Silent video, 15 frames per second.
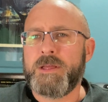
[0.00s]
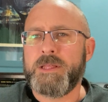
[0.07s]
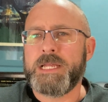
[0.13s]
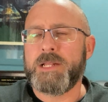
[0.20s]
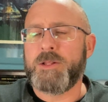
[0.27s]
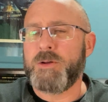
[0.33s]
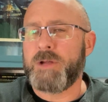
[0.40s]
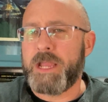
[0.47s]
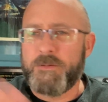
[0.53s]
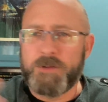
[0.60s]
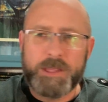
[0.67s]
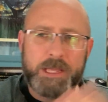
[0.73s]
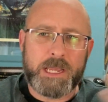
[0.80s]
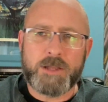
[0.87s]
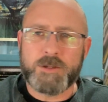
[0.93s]
That look,
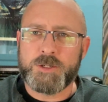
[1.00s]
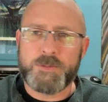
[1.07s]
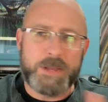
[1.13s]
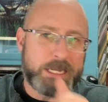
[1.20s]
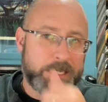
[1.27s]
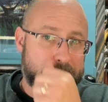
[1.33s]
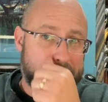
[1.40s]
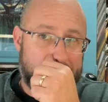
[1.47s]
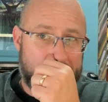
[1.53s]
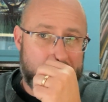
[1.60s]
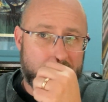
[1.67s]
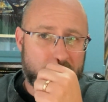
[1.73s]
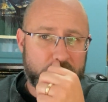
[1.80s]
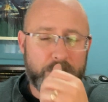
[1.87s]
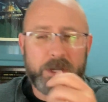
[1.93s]
everything else may
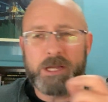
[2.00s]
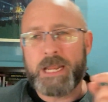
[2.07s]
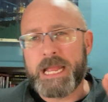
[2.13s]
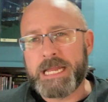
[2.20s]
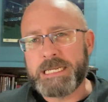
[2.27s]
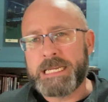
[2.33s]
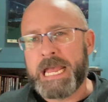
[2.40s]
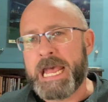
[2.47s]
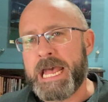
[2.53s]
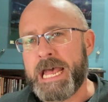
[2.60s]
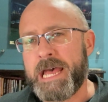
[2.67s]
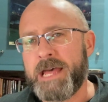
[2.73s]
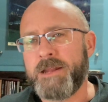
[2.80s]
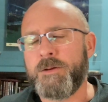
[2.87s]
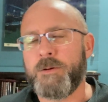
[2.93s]
change, but hey,
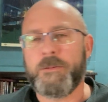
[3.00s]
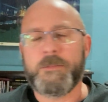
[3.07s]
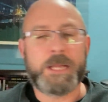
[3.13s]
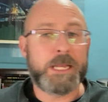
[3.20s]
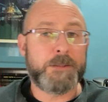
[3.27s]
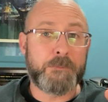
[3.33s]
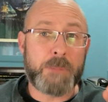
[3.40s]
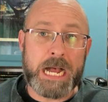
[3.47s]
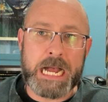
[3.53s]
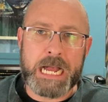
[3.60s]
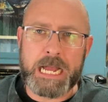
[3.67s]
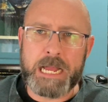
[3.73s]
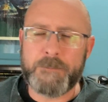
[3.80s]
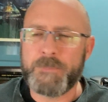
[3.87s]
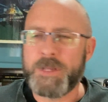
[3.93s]
dad or hey,
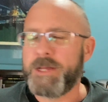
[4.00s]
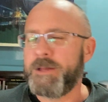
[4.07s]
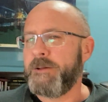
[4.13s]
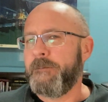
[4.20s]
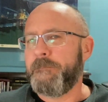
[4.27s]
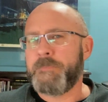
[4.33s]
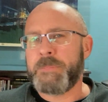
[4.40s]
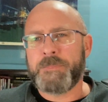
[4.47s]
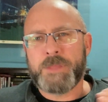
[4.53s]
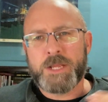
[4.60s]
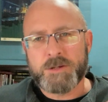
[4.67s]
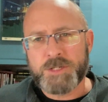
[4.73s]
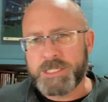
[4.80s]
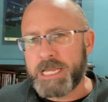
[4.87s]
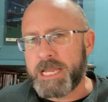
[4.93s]
mom,
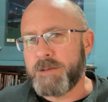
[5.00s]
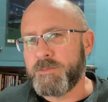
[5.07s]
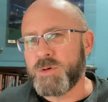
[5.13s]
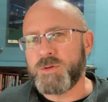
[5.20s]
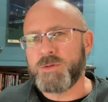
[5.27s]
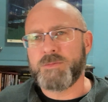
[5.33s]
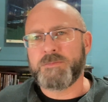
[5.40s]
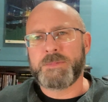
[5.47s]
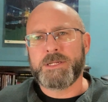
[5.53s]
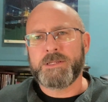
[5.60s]
they're stable.